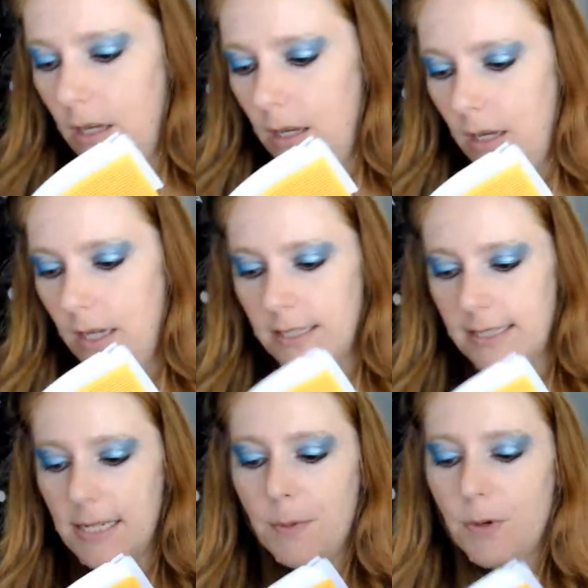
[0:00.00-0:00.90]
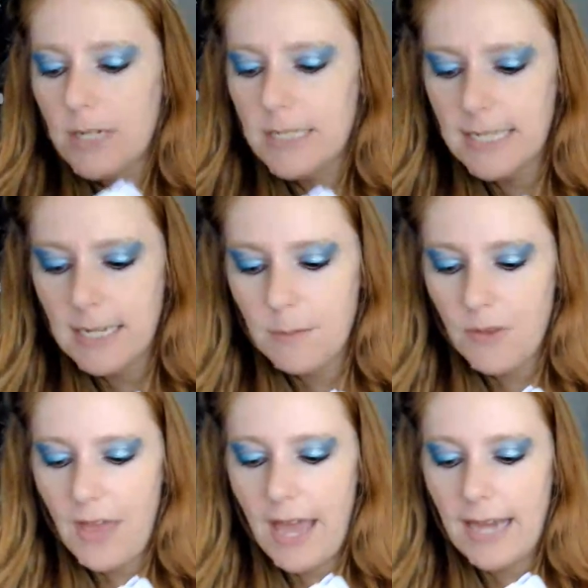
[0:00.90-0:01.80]
A seaport team
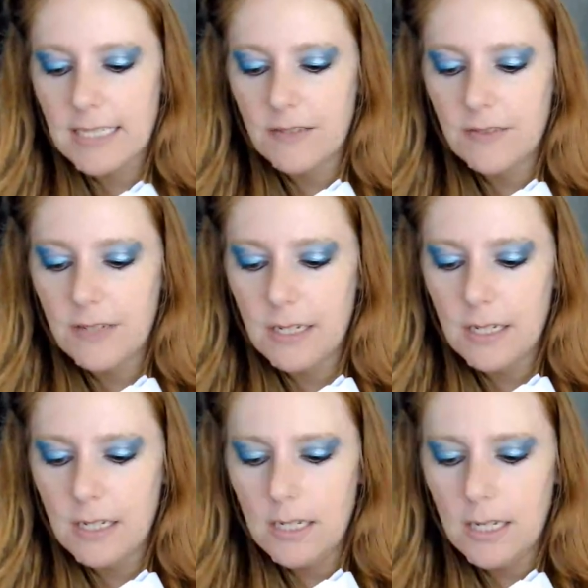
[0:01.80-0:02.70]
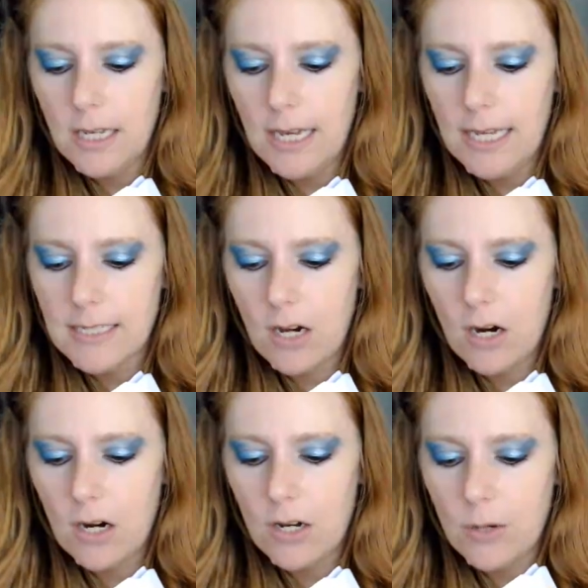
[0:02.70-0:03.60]
with activity as
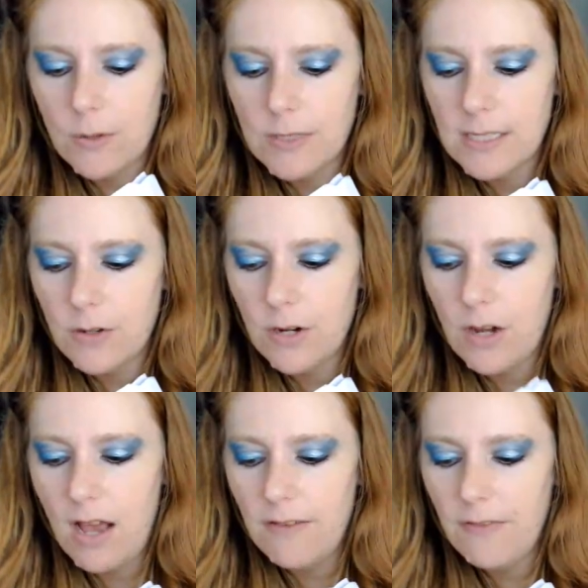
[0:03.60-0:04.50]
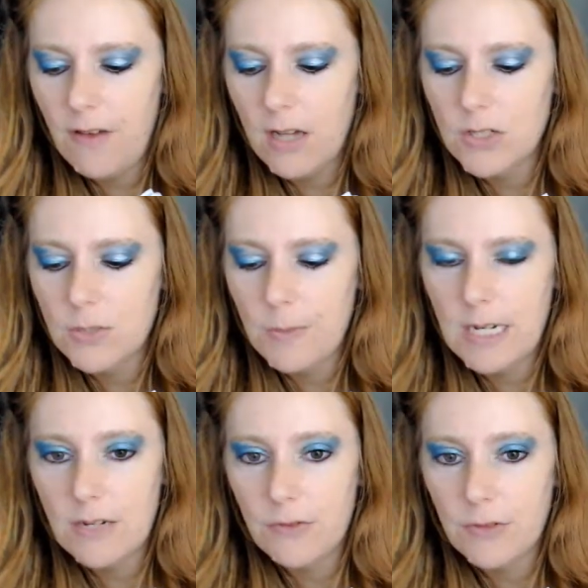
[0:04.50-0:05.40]
cargo is loaded off onto many
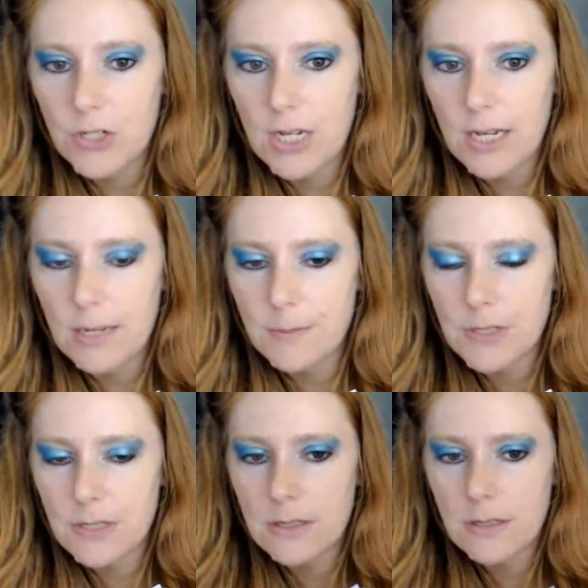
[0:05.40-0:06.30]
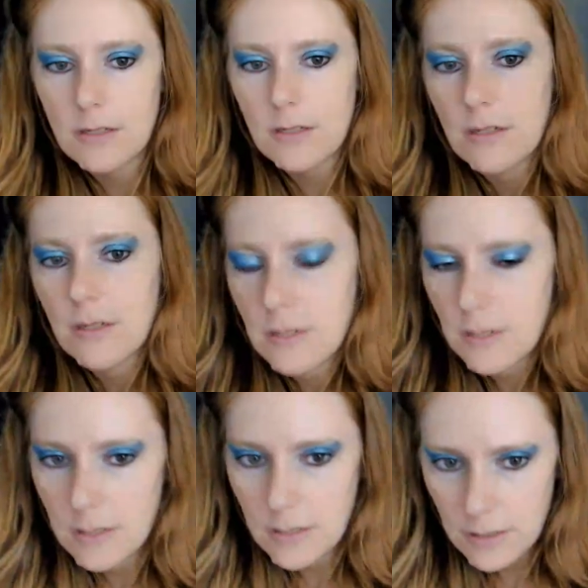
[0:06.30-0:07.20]
different ships.
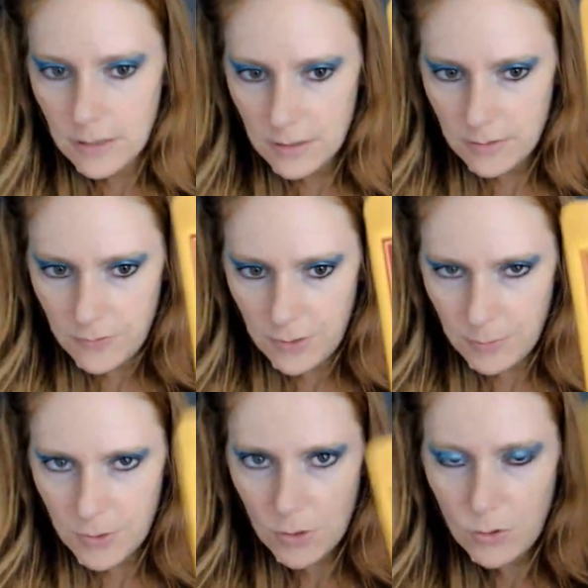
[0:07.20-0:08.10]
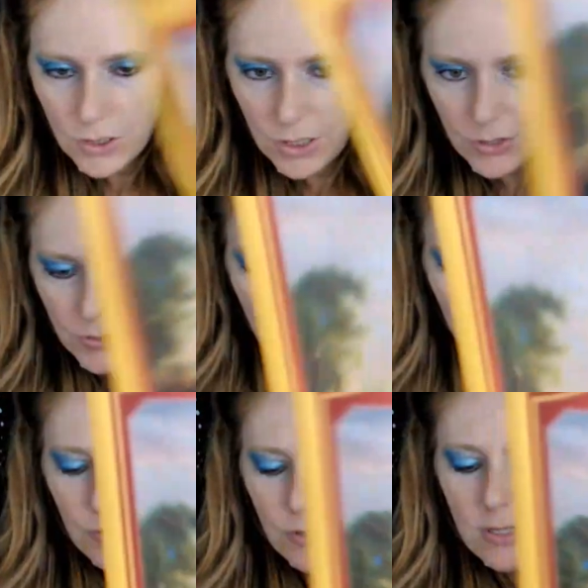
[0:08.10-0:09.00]
So I'm going to hold it closer
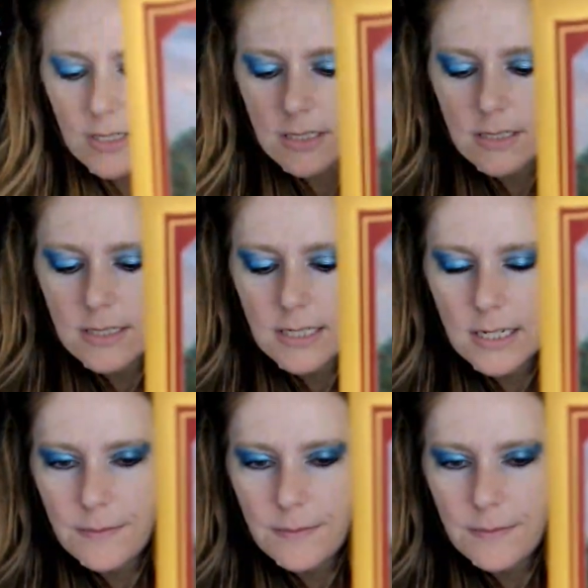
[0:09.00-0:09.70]
for you guys to see.